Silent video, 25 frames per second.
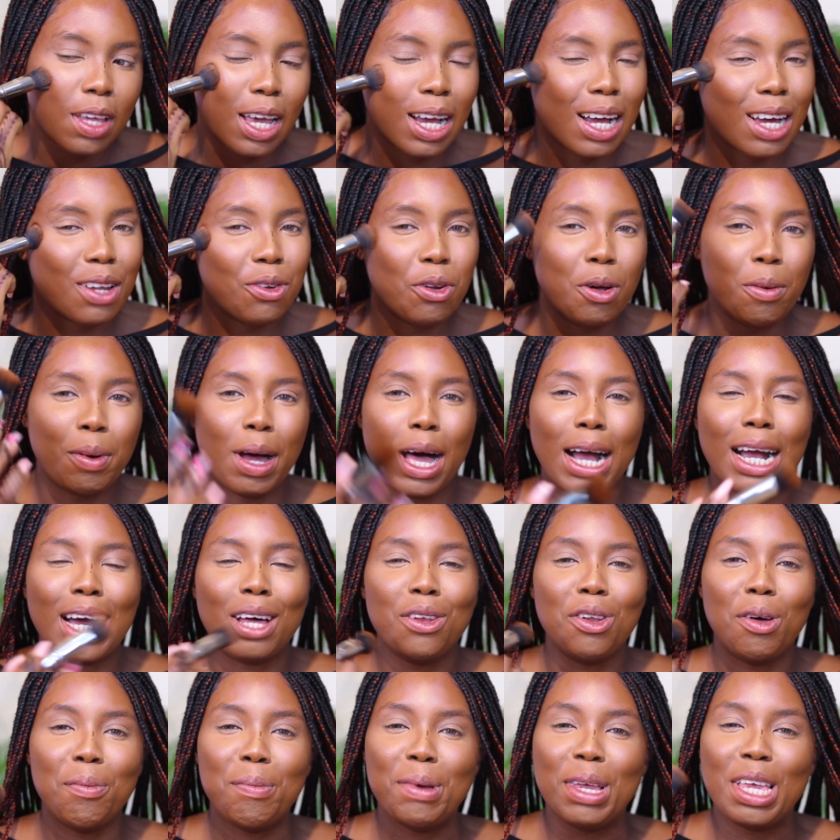I
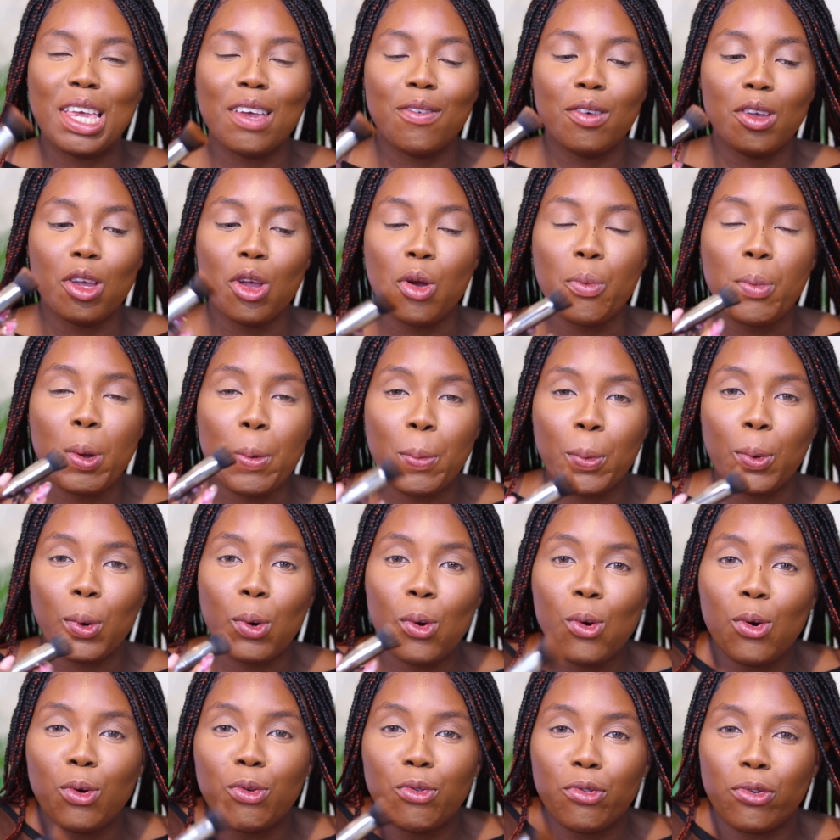cannot be giving you
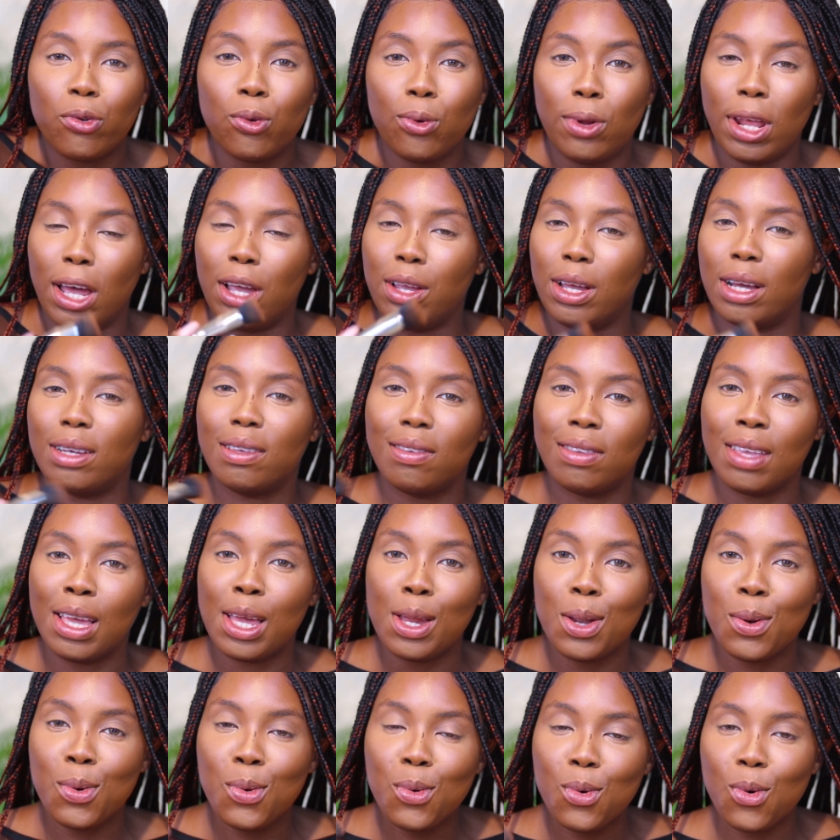people good food and you're
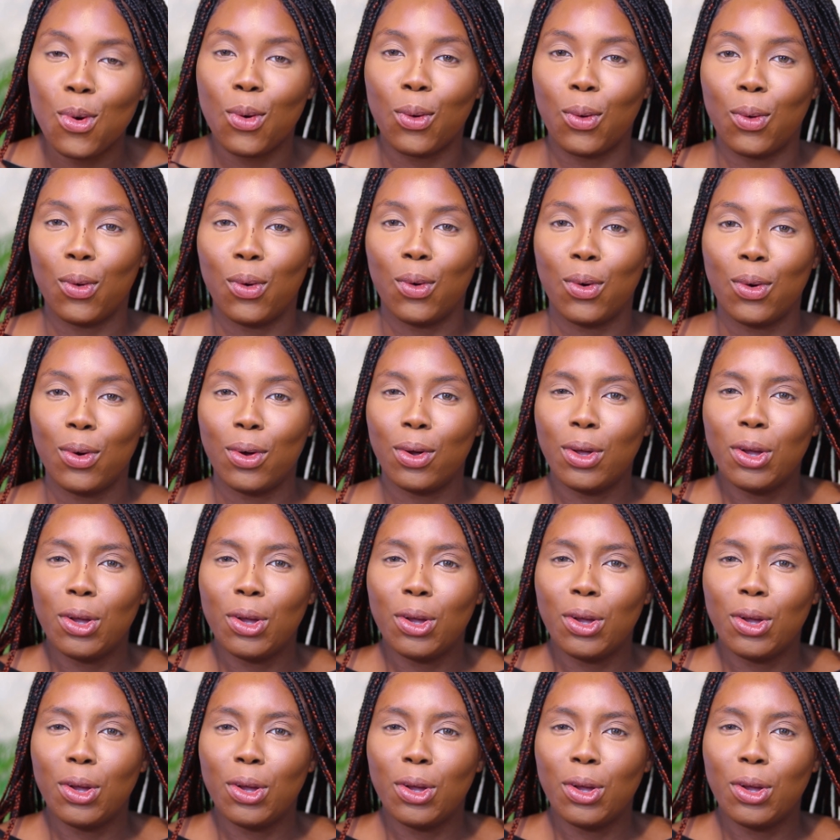saying no.